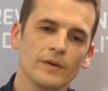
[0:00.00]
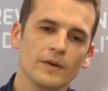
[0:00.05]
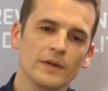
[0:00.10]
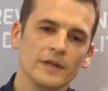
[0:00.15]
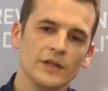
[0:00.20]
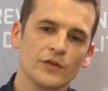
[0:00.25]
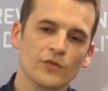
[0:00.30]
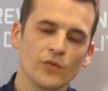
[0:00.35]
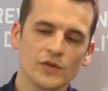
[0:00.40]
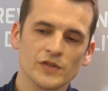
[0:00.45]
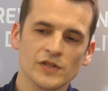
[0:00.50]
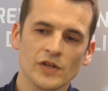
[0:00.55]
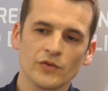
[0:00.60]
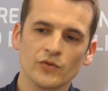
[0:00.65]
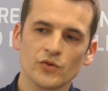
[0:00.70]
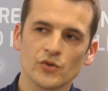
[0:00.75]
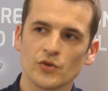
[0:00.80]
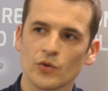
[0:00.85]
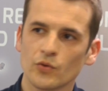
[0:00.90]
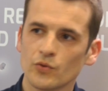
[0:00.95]
it
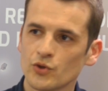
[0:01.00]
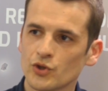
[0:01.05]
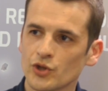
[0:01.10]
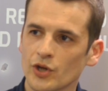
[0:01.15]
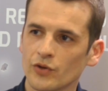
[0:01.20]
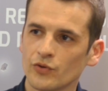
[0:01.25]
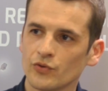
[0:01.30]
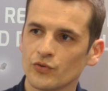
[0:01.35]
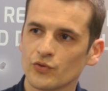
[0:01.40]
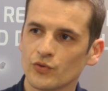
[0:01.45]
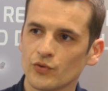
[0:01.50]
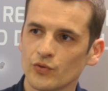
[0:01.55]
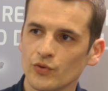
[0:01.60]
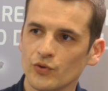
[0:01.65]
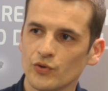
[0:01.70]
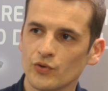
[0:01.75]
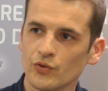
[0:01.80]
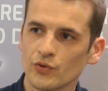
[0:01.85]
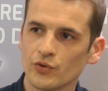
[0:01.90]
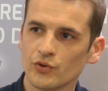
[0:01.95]
wasn't a solution to
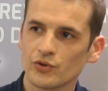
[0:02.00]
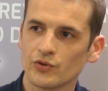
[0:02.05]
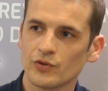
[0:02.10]
use